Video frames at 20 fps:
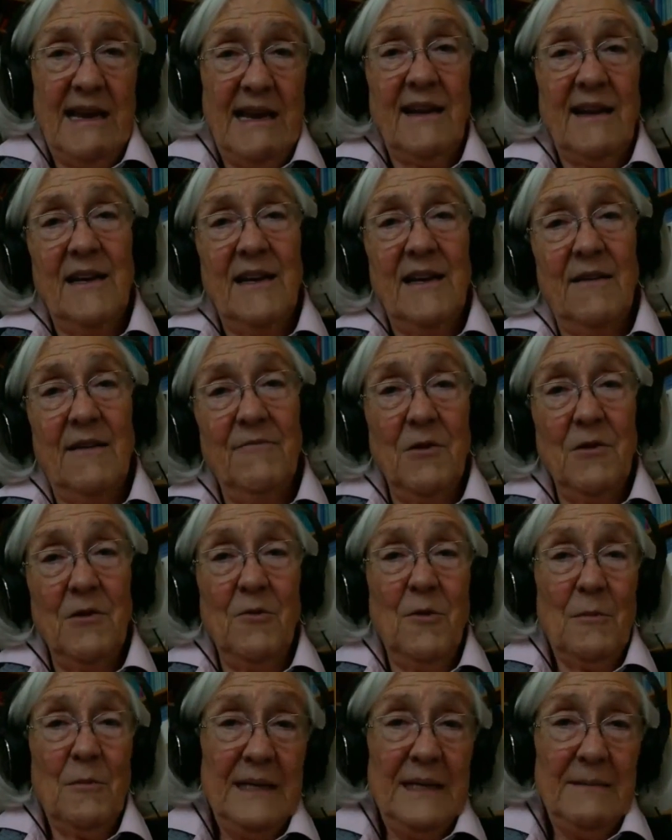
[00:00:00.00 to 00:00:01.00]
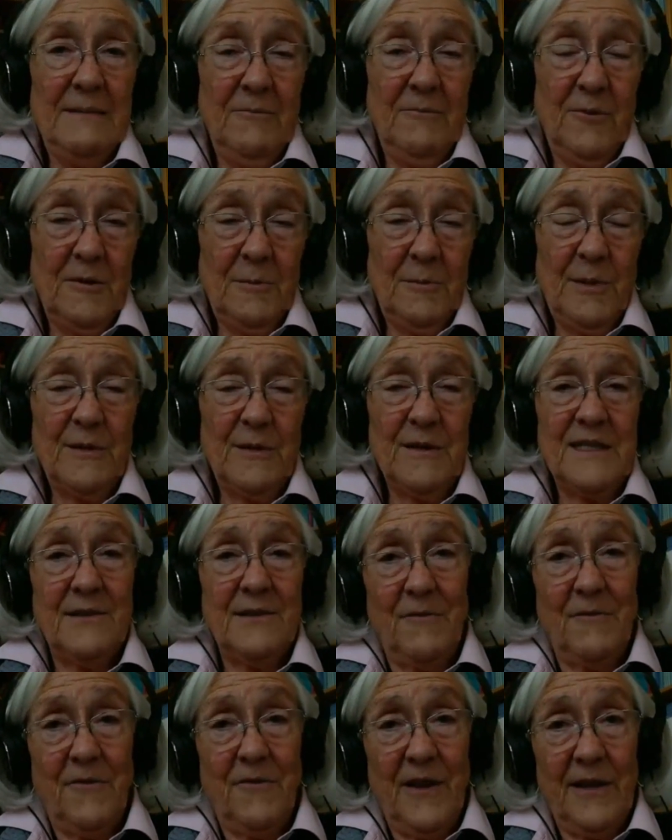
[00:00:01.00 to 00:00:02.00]
I love you. We're birds of a
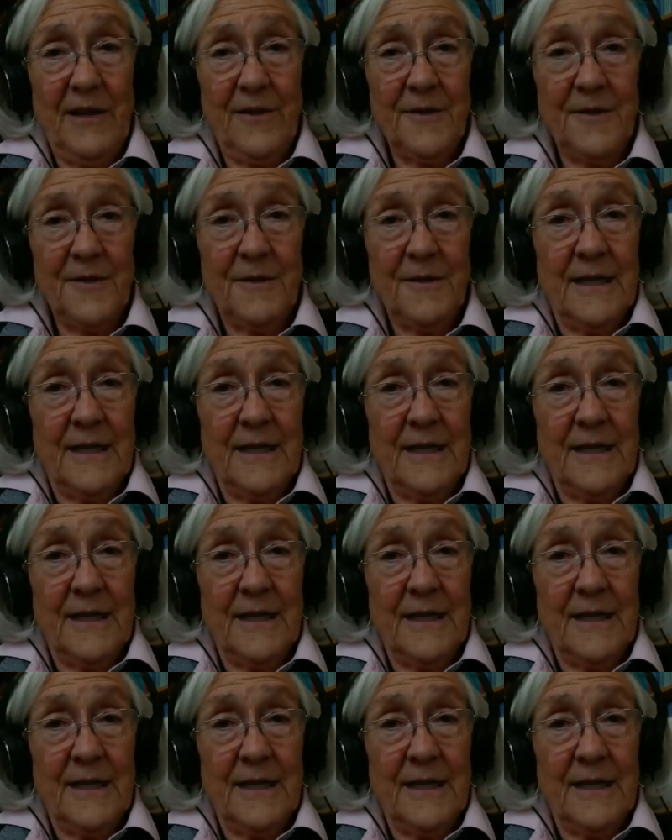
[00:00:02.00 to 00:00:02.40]
feather."